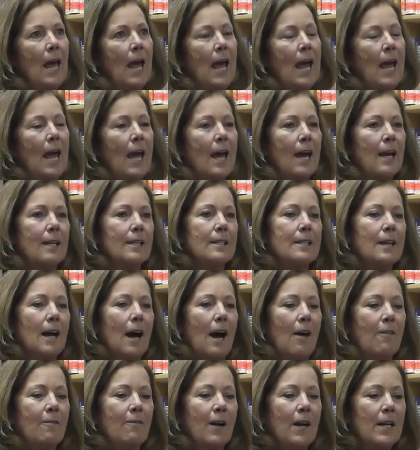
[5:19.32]
And
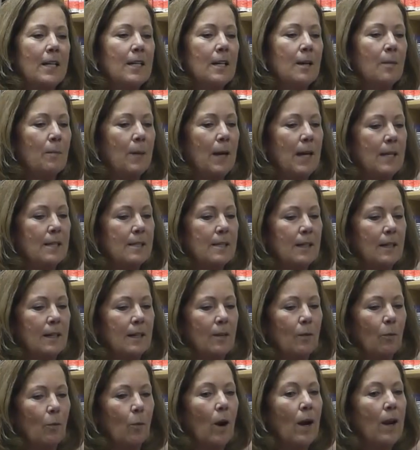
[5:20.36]
I find it
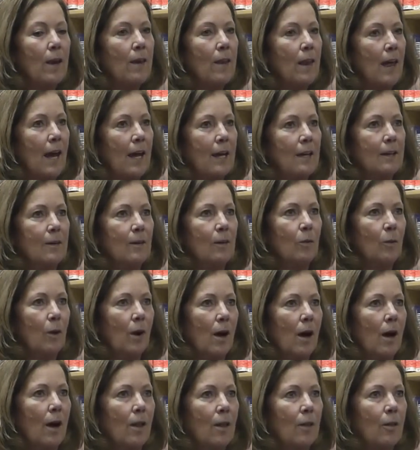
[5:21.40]
amazing, one, that
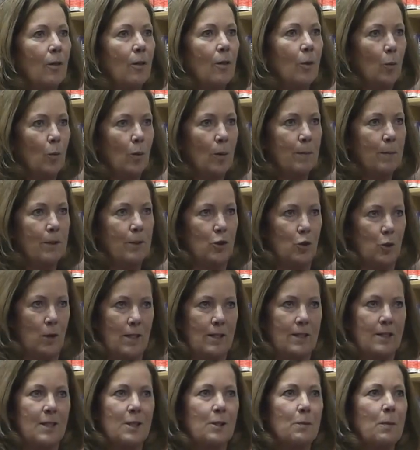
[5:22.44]
the women
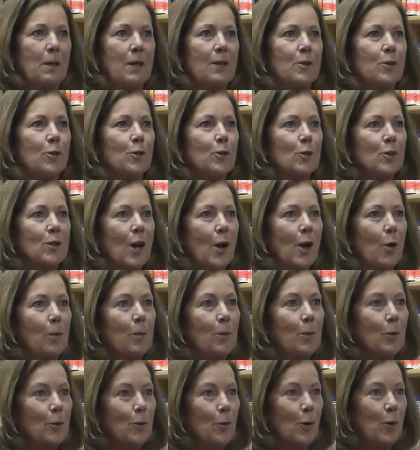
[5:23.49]
trusts me. As soon as I
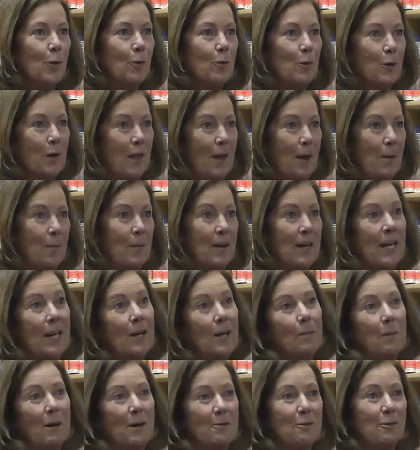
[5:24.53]
open the door for them, they
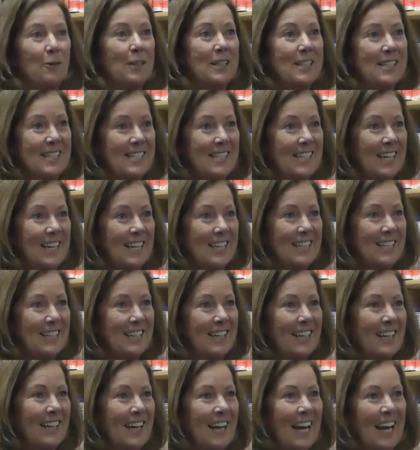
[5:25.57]
get in my front seat.
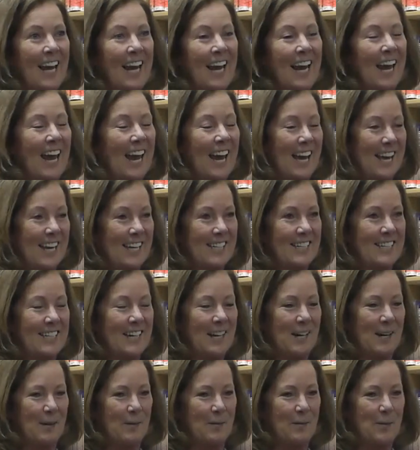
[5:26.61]
And
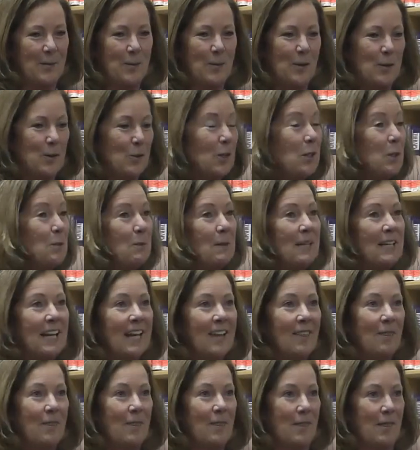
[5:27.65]
so they trust me to
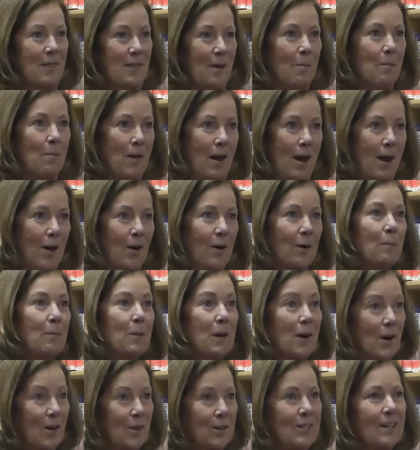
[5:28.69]
get them there and
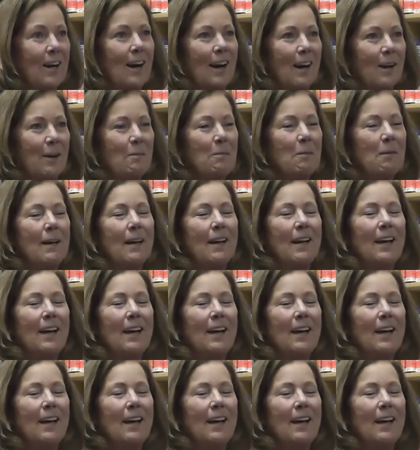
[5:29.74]
be on time.